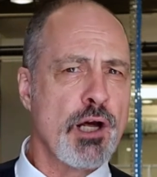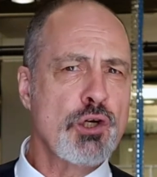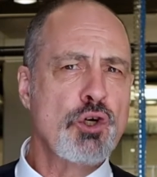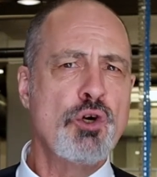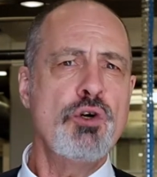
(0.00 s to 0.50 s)
A
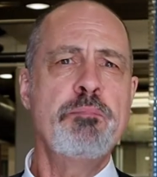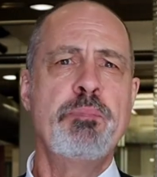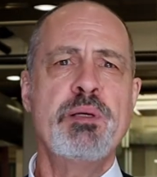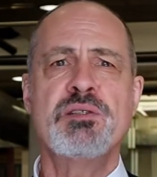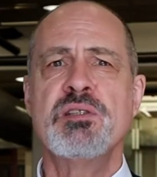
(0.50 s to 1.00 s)
good
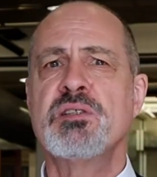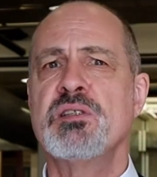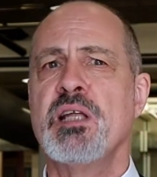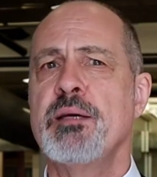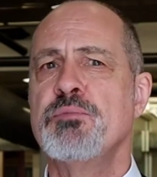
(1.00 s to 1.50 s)
business
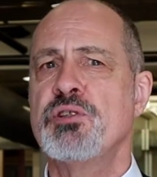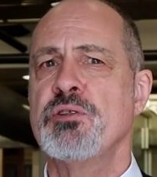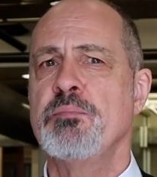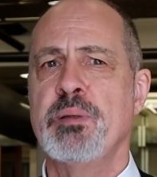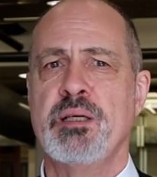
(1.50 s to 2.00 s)
name
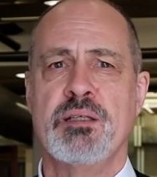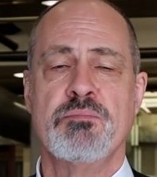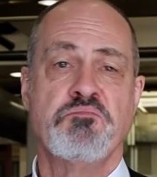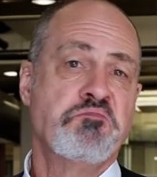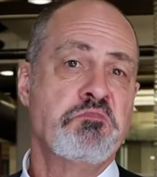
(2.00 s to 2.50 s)
should be
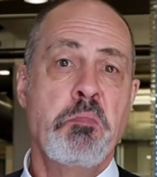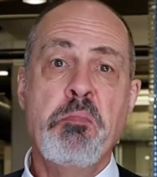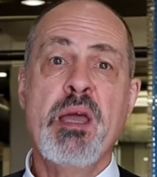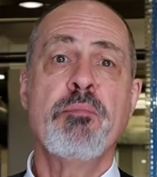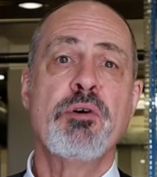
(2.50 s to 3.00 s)

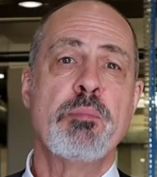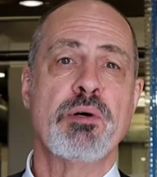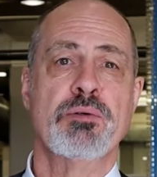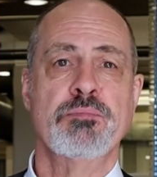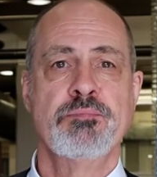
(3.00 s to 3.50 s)

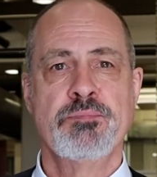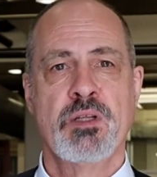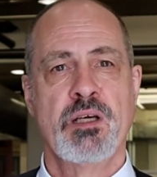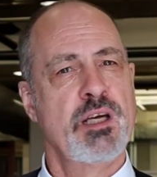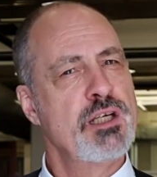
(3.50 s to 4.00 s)
memorable.
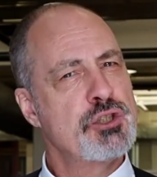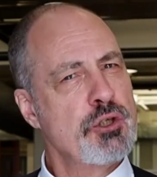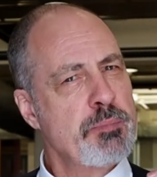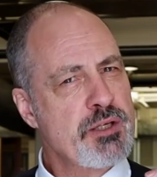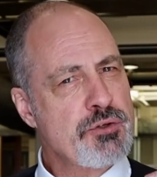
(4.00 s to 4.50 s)
It
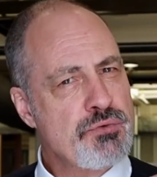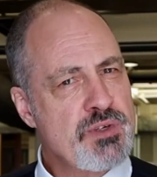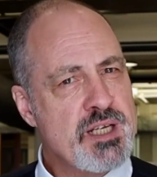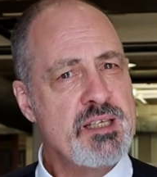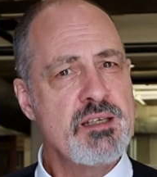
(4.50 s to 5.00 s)
should be
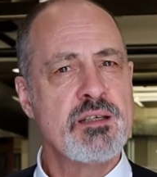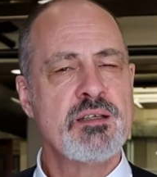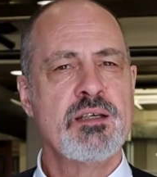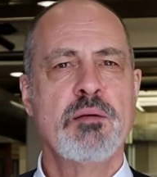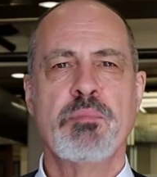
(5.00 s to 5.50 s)
unique,
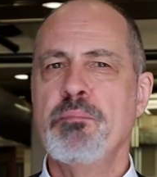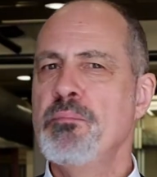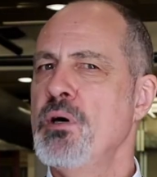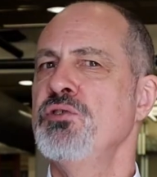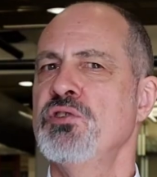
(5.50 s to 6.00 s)
but
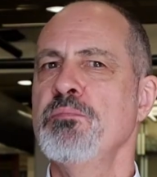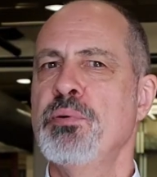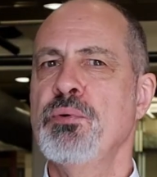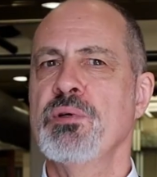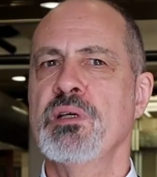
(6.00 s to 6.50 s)
most
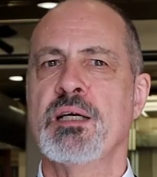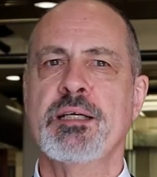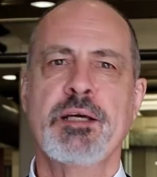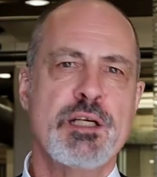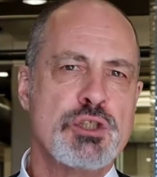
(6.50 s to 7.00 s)

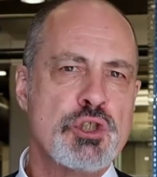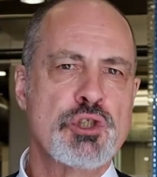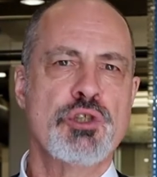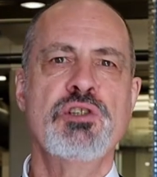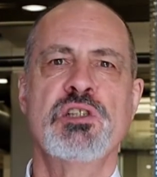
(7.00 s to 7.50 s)
importantly, it
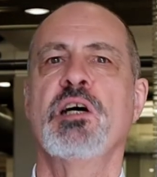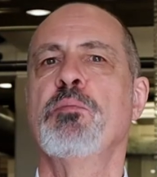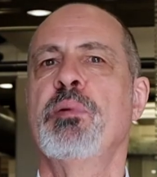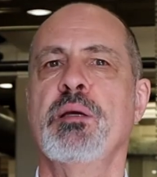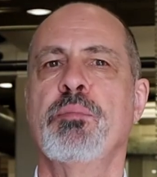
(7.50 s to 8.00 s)
should tell
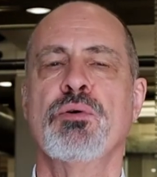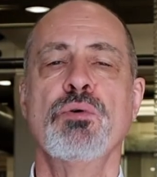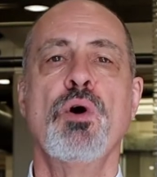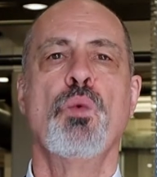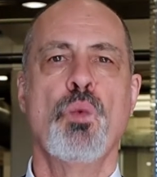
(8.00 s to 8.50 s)

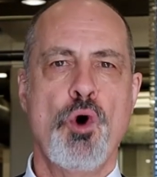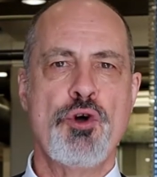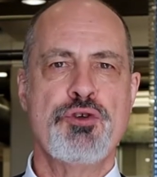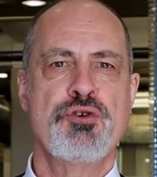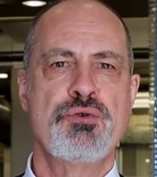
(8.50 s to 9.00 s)
people
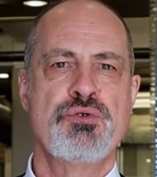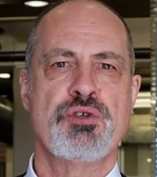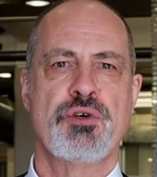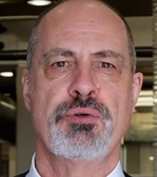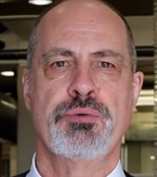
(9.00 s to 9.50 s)
what you
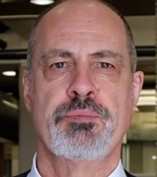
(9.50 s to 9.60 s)
do.